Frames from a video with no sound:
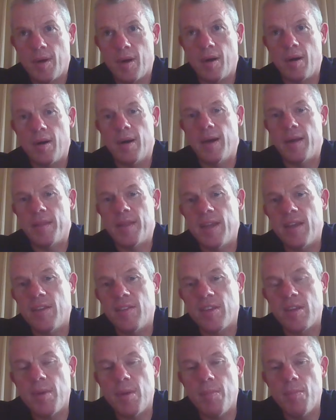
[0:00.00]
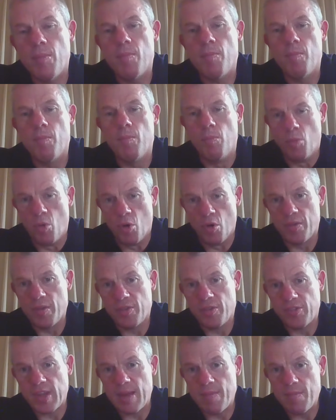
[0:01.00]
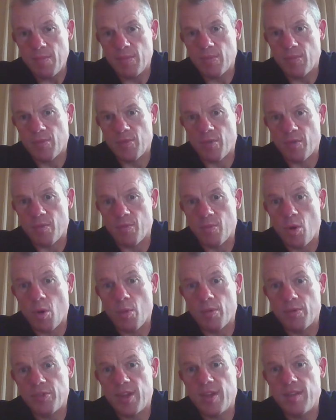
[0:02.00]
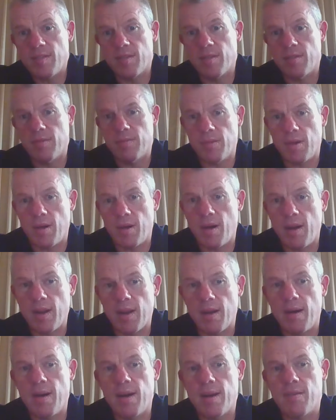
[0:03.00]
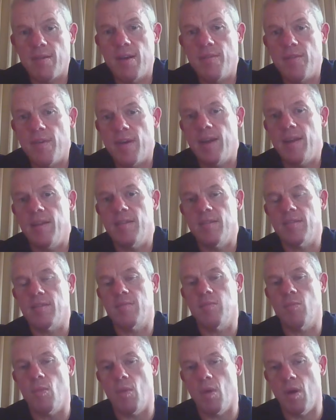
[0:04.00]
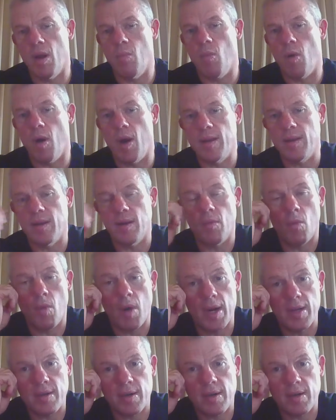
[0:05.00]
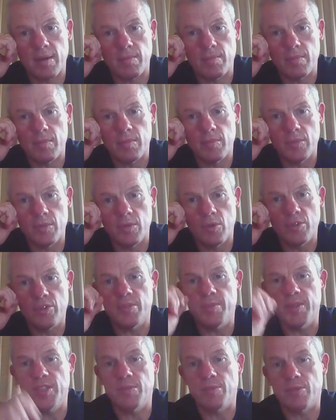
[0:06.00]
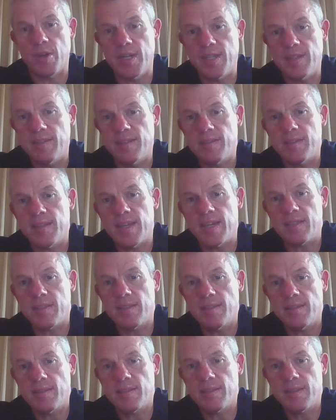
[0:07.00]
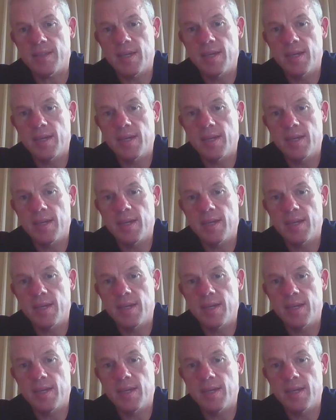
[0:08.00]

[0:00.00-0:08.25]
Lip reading: I think it's going to be more of the same from what we've seen. So high grade veins and wider low to medium grade intersections.